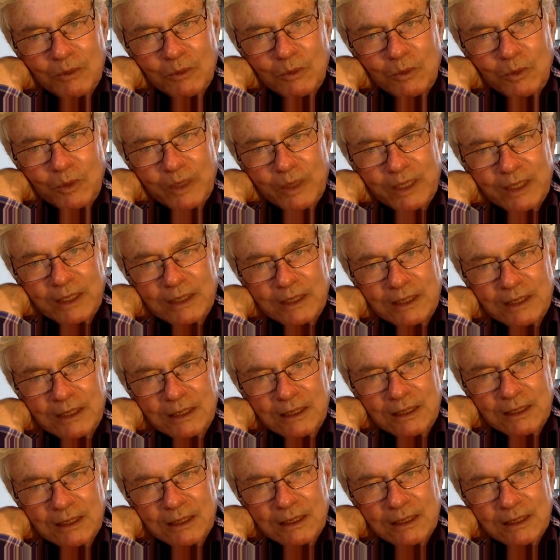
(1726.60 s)
when
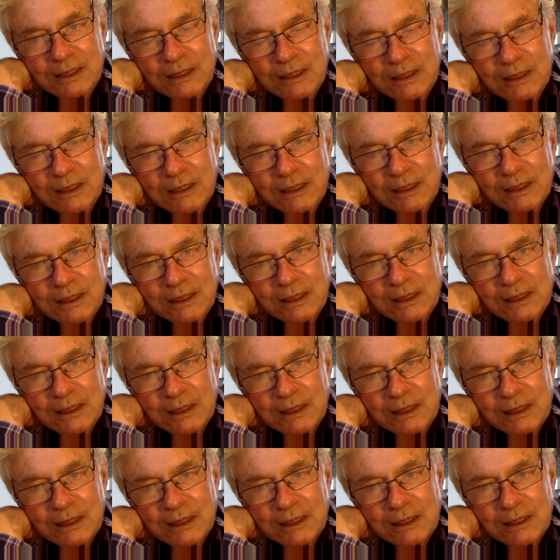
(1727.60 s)

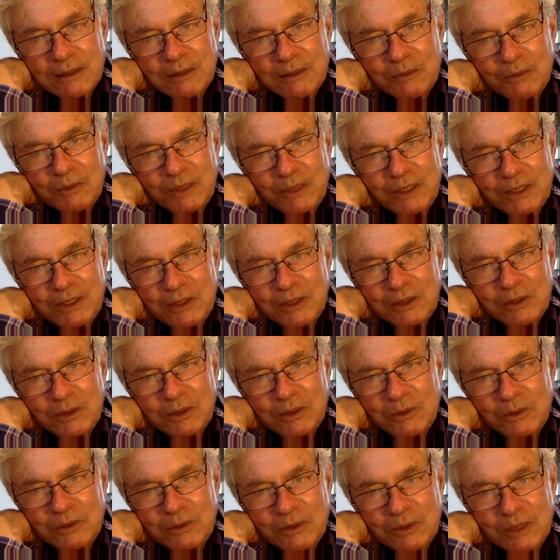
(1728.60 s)
we
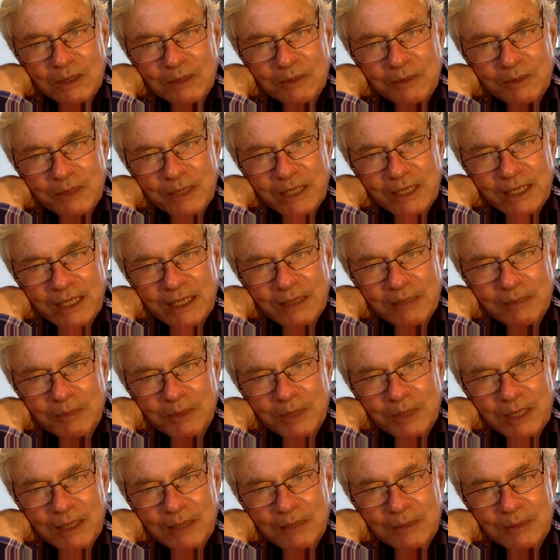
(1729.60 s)
knew that we had a
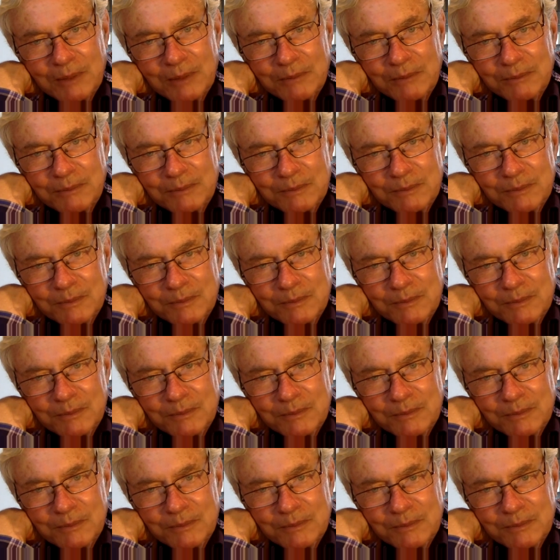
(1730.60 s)
problem